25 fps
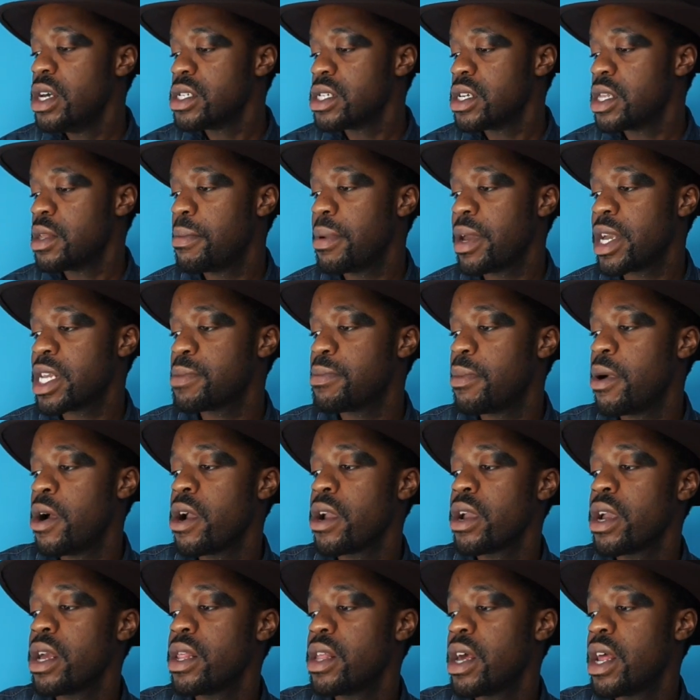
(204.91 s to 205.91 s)
So the biggest
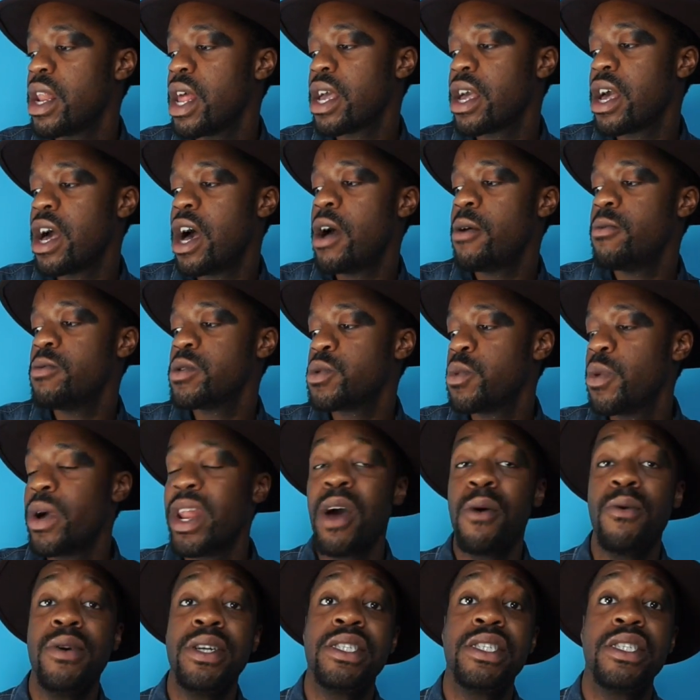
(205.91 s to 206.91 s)
bargain that I got was
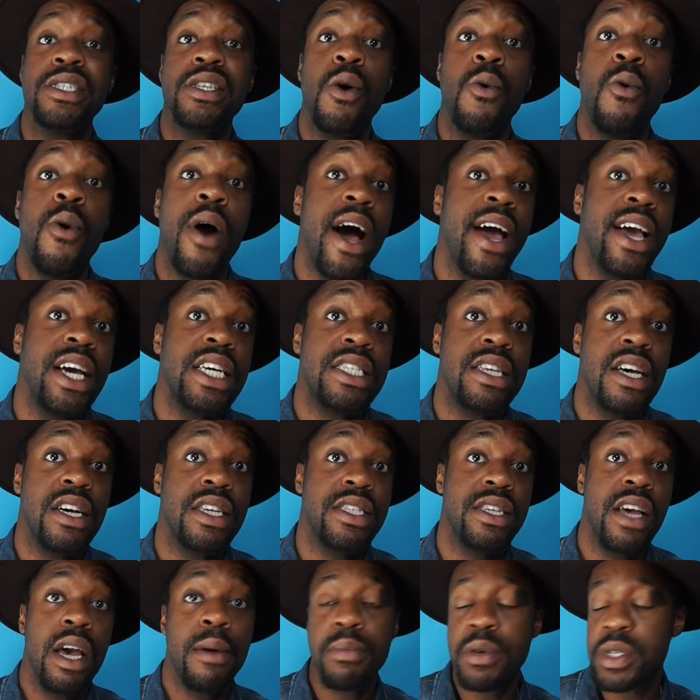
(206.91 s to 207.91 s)
when I went to the
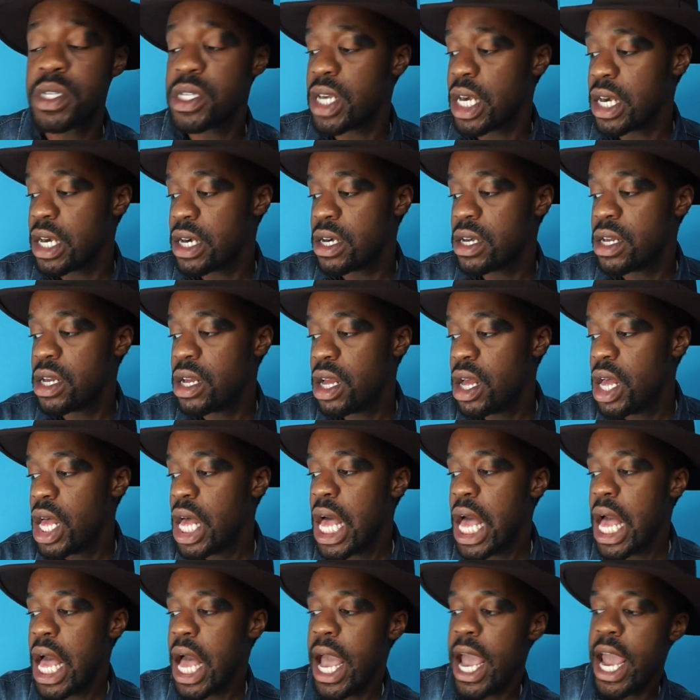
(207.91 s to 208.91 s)
YSL sample sale
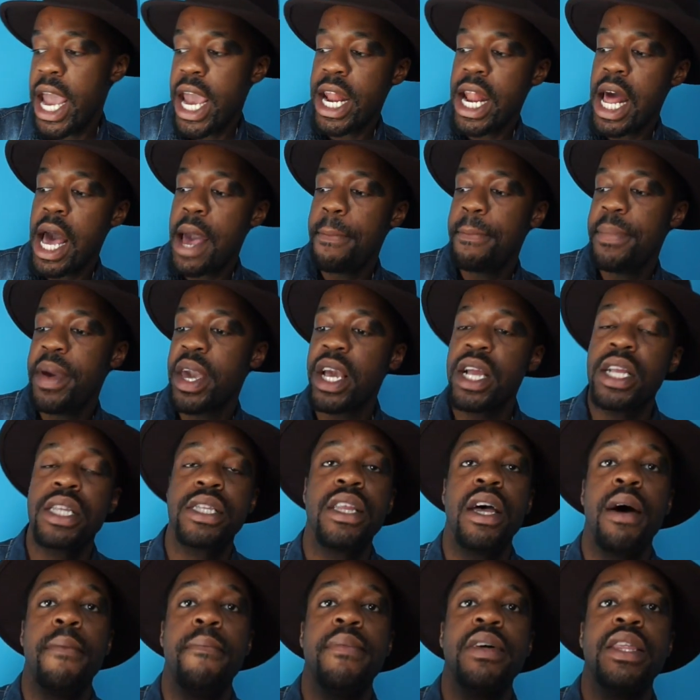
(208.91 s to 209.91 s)
and I
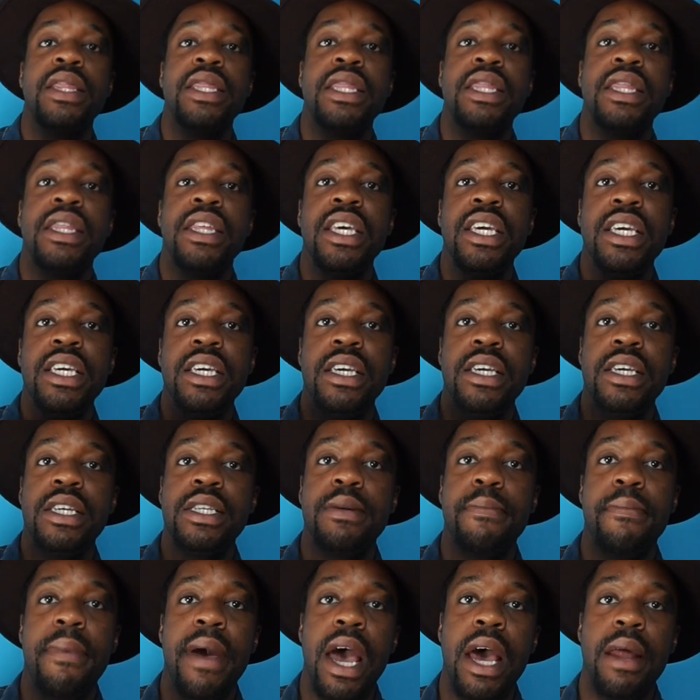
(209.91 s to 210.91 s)
picked up
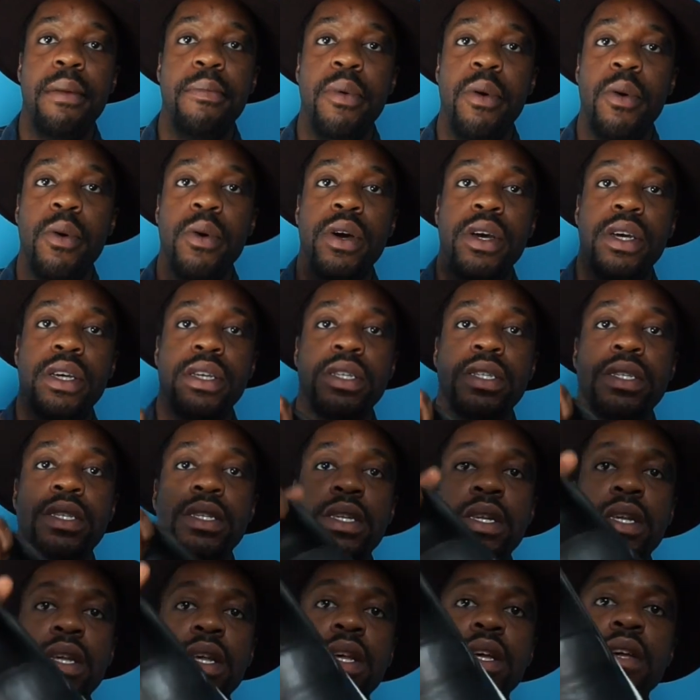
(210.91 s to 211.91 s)
these bad
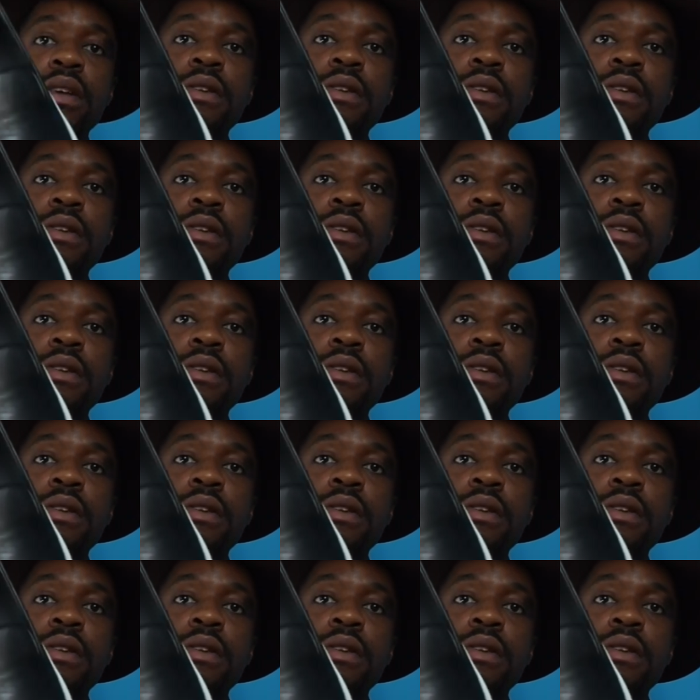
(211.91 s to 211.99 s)
boys.